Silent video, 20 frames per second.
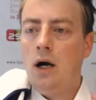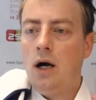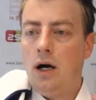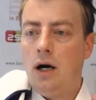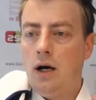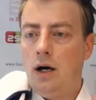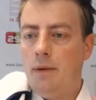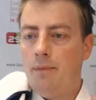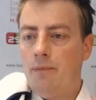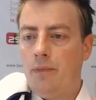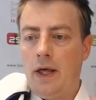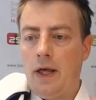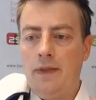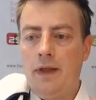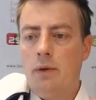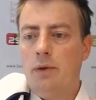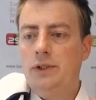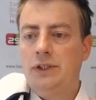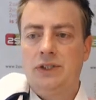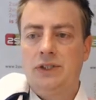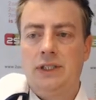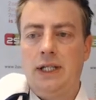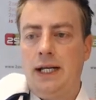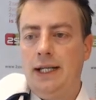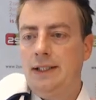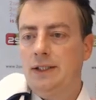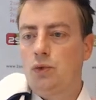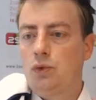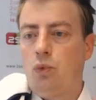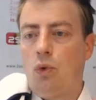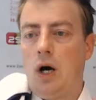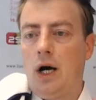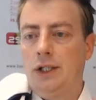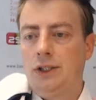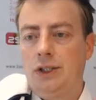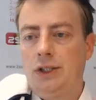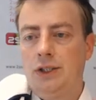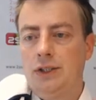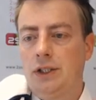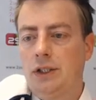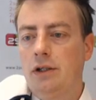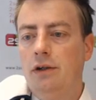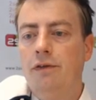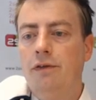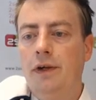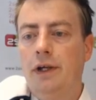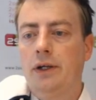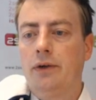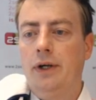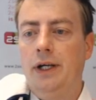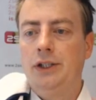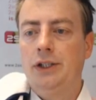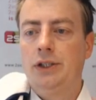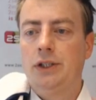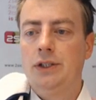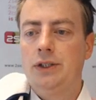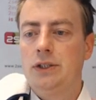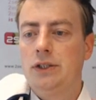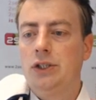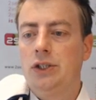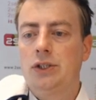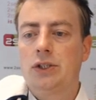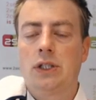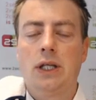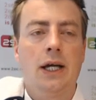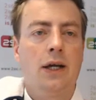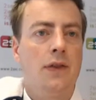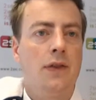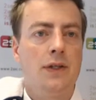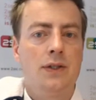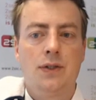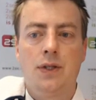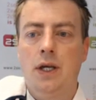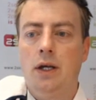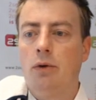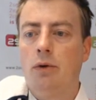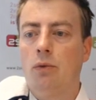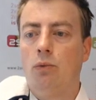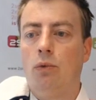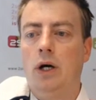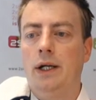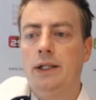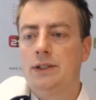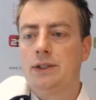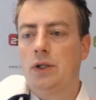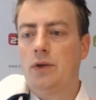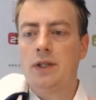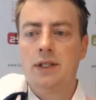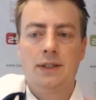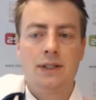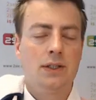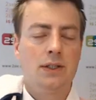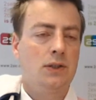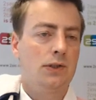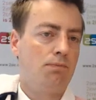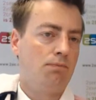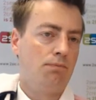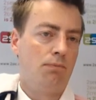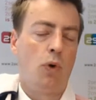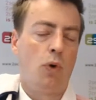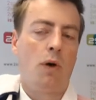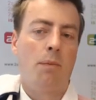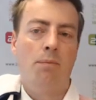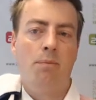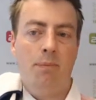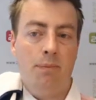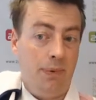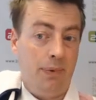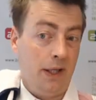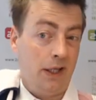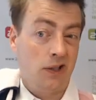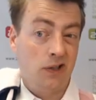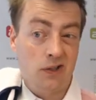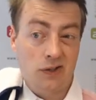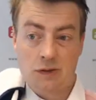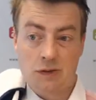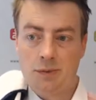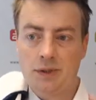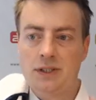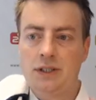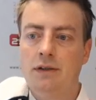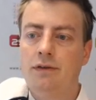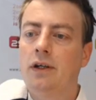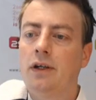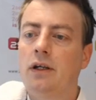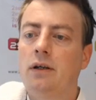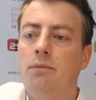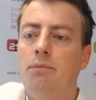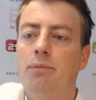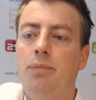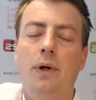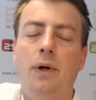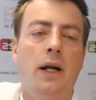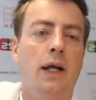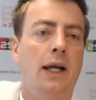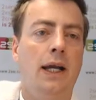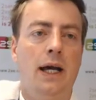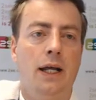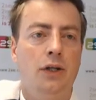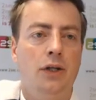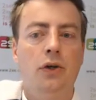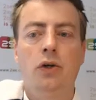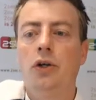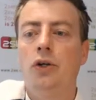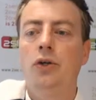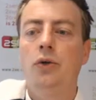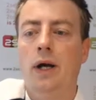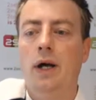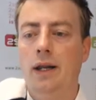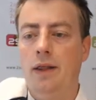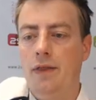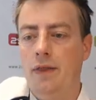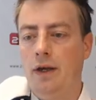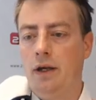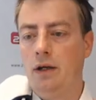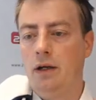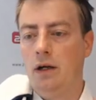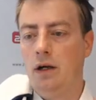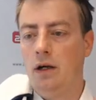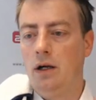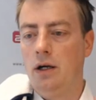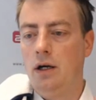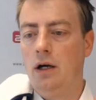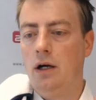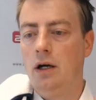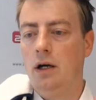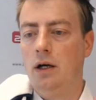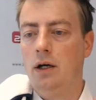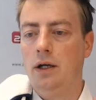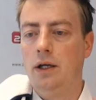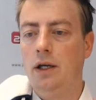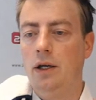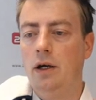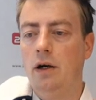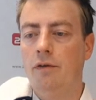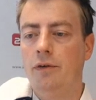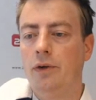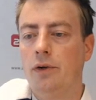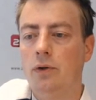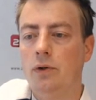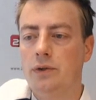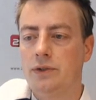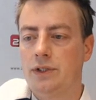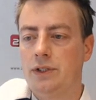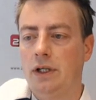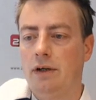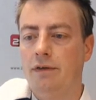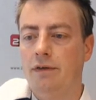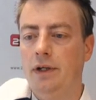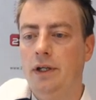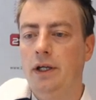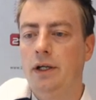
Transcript: And then we're just setting swatches and configurations just like this thing would want. So this is more picker specific, but again, you could do anything of your own stuff in